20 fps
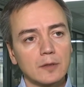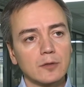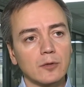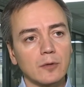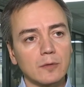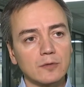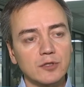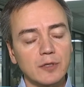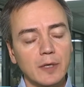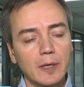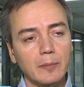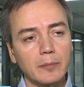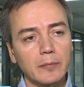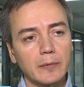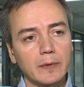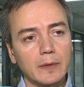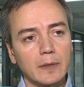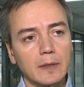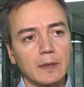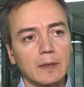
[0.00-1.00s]
Donald Trump,
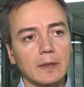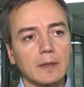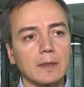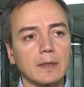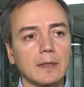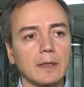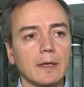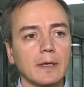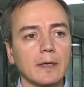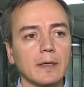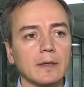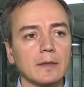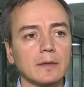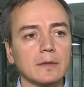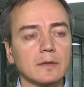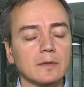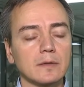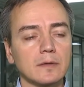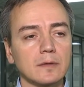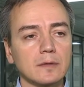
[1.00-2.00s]

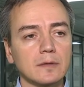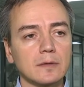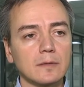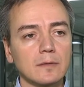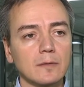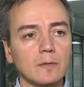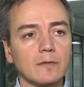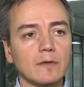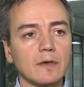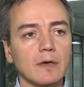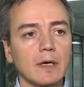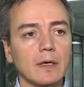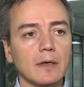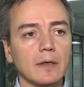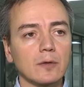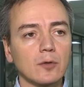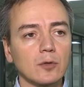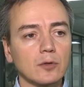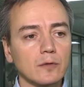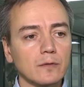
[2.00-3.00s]
and there are
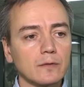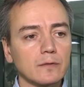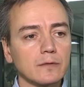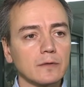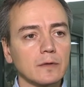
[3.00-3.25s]
a lot of